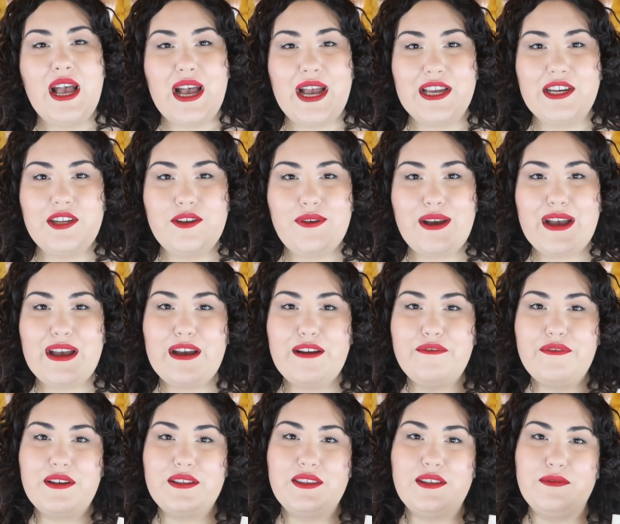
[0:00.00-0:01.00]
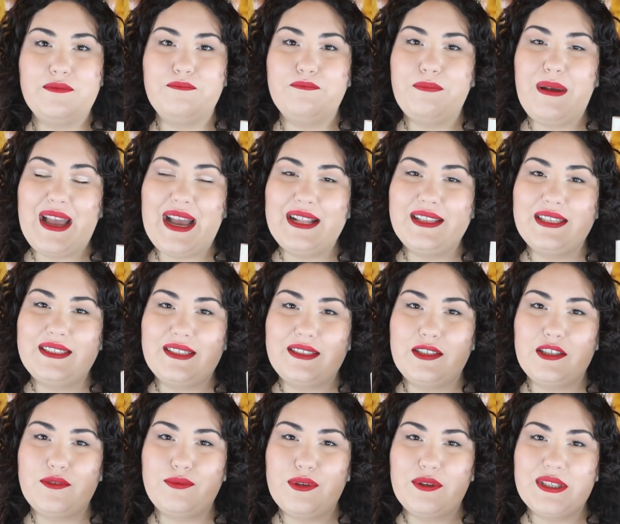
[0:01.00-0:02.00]
I do have the palette that
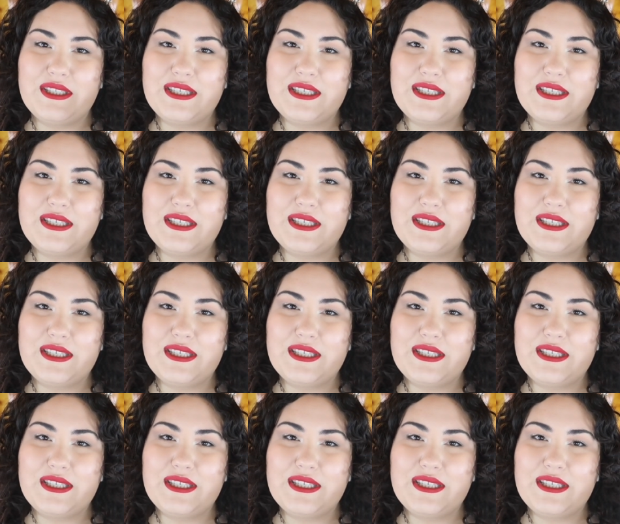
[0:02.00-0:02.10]
this one